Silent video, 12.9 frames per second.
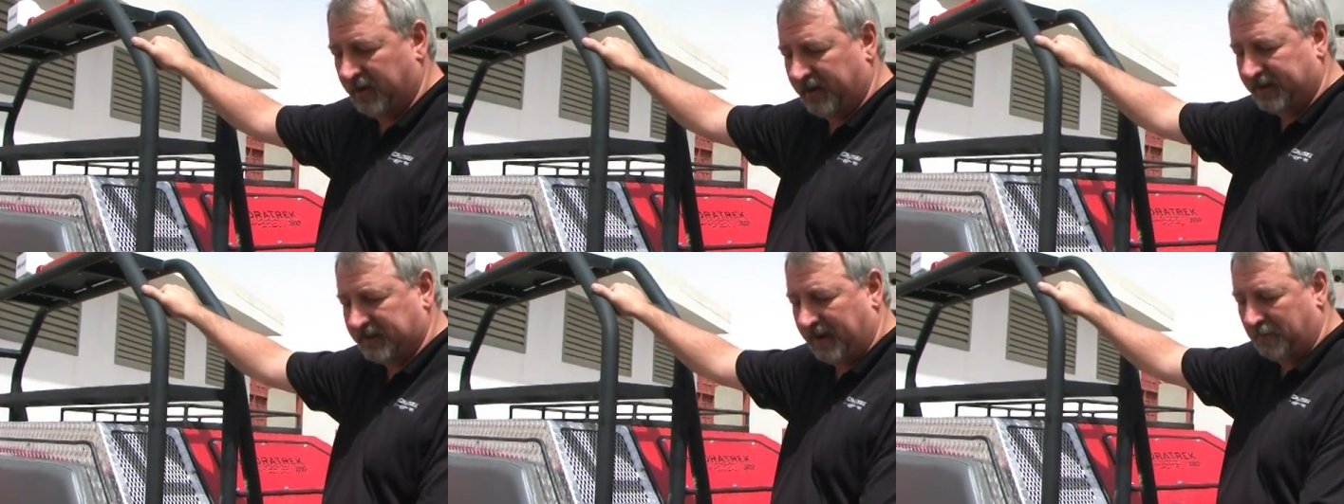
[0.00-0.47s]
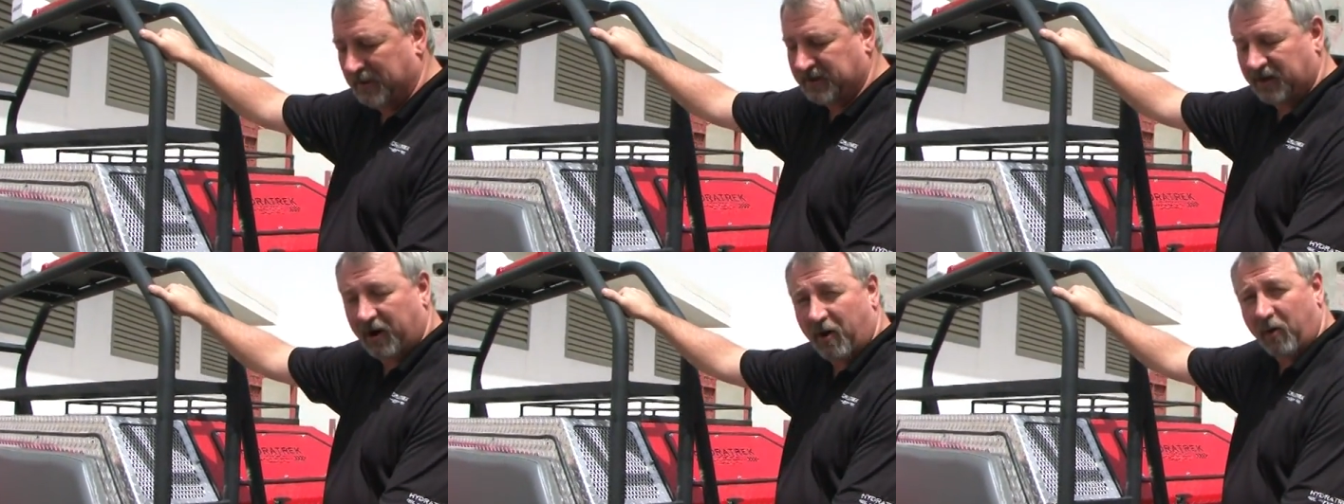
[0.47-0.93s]
except
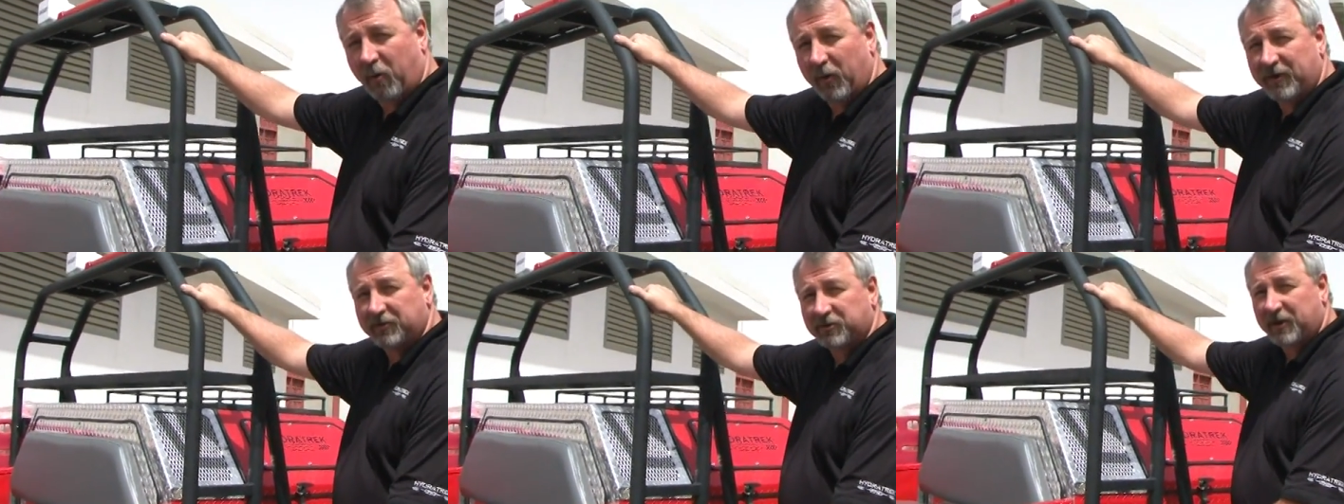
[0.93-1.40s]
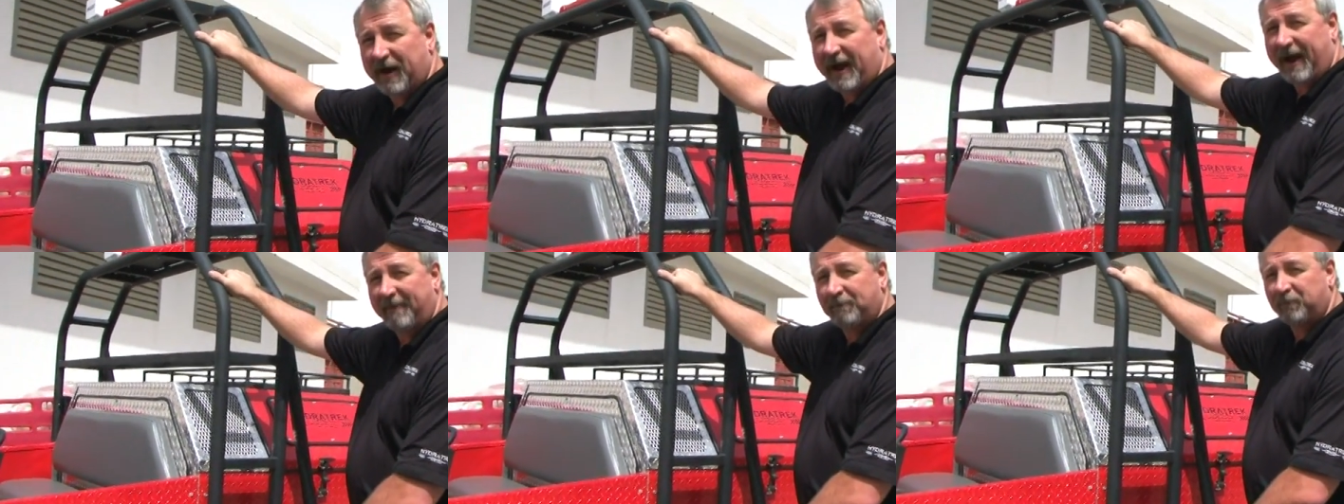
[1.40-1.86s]
it's an all-wheel
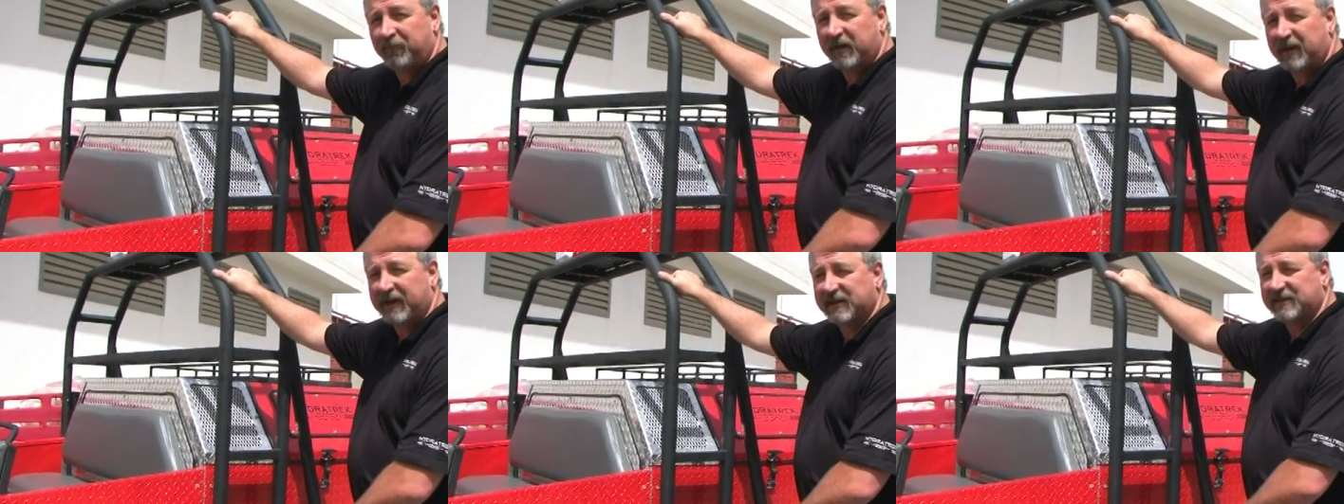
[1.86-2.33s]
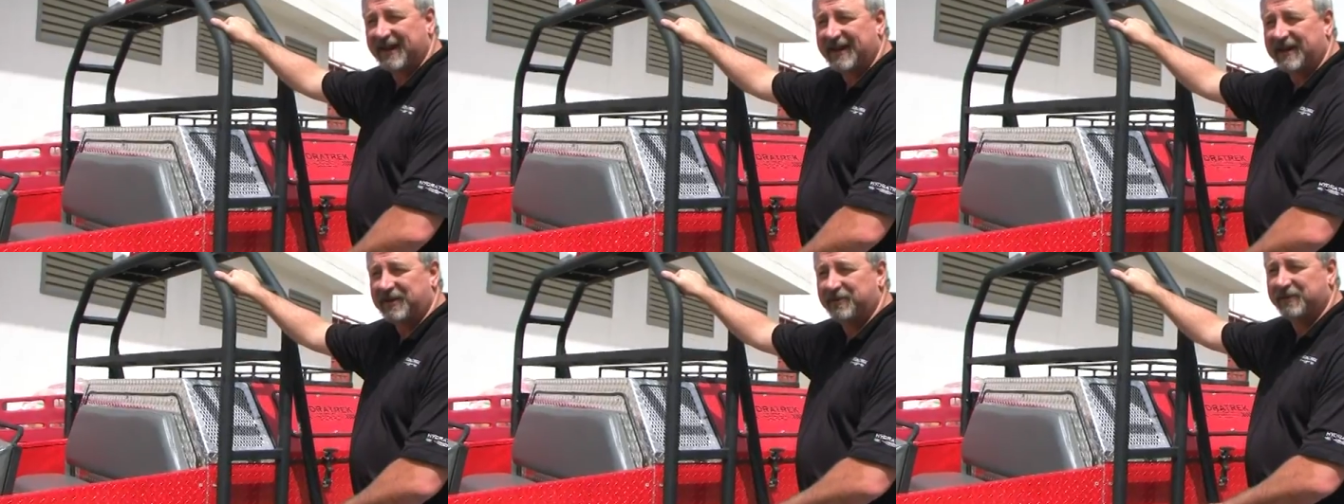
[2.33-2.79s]
drive that can
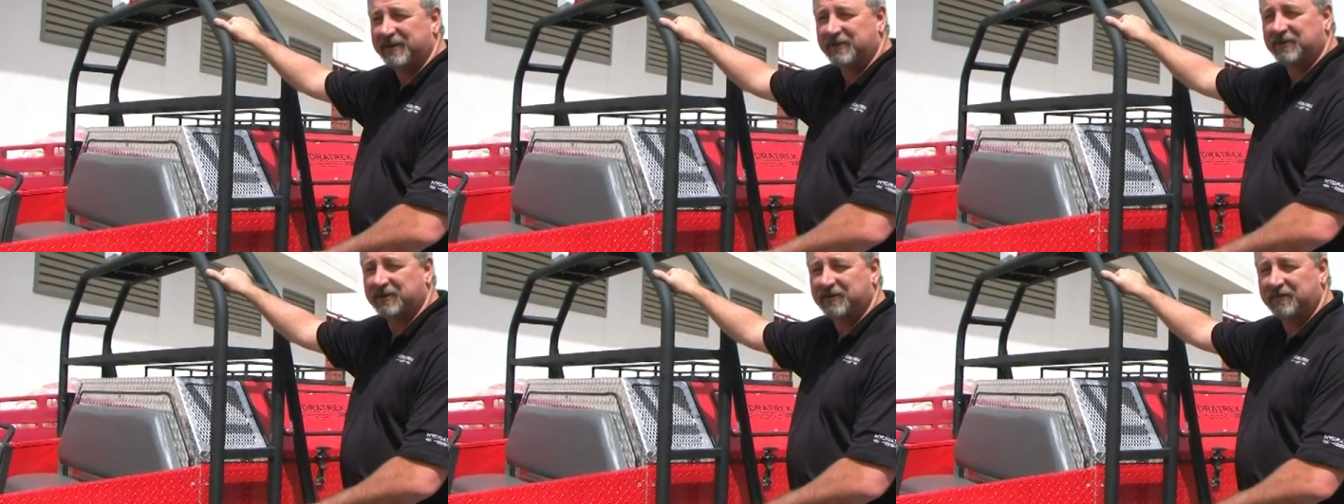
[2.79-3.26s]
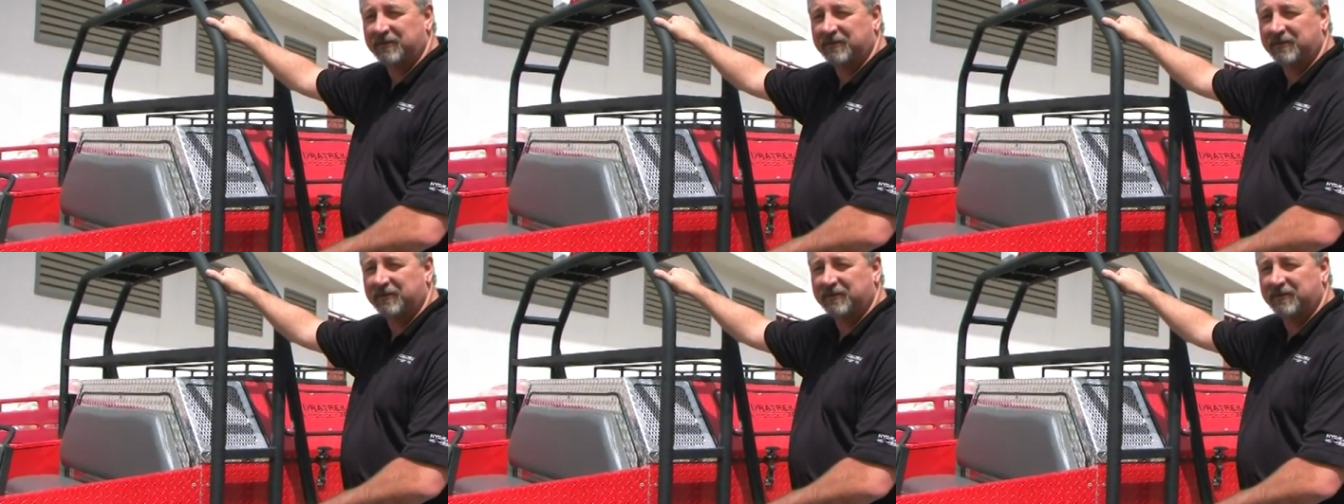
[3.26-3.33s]
take you into